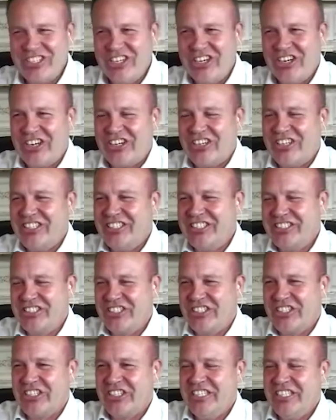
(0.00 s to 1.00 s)
"Sure,
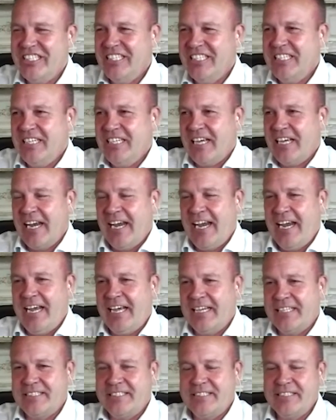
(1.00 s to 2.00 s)
sure,"
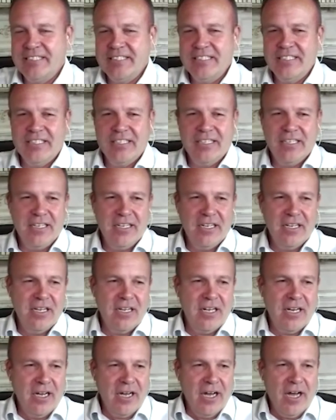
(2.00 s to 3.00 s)
and,
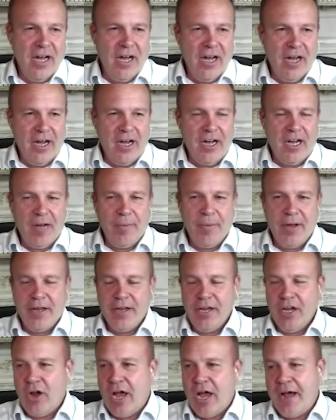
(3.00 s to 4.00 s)
um,
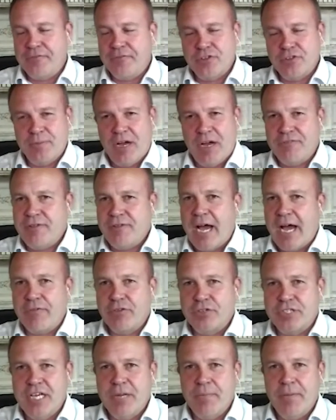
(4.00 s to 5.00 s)
you know, after about
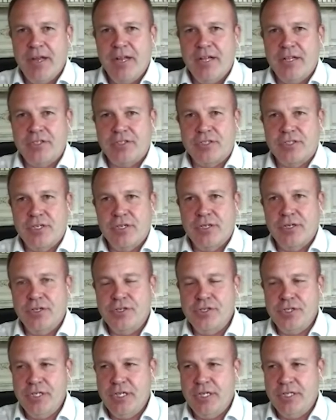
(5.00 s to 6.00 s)
five or ten minutes,
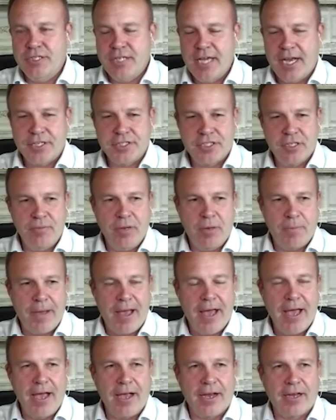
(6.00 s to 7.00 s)
he texted me
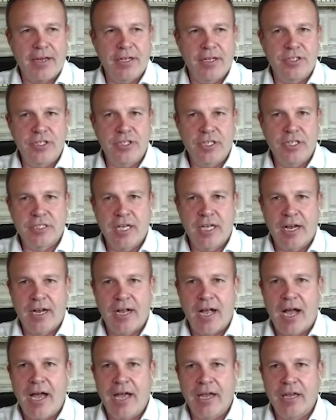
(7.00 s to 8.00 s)
back, and she's
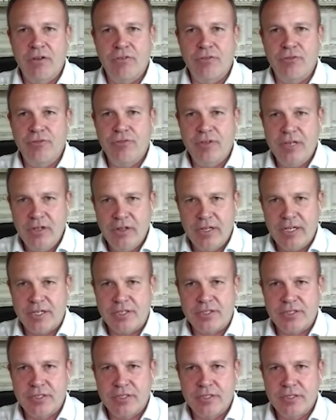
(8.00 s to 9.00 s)
like, "I can feel
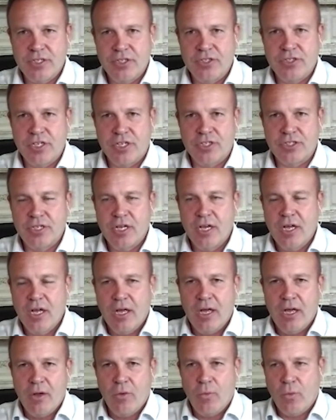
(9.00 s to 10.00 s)
it." She says
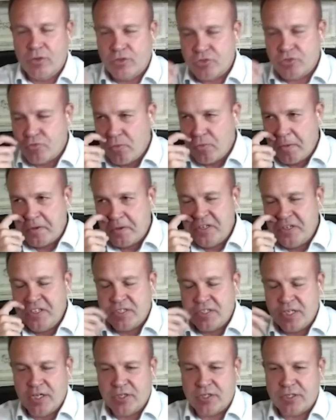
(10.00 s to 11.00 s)
what's
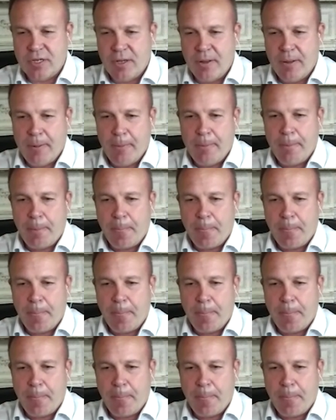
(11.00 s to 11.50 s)
she says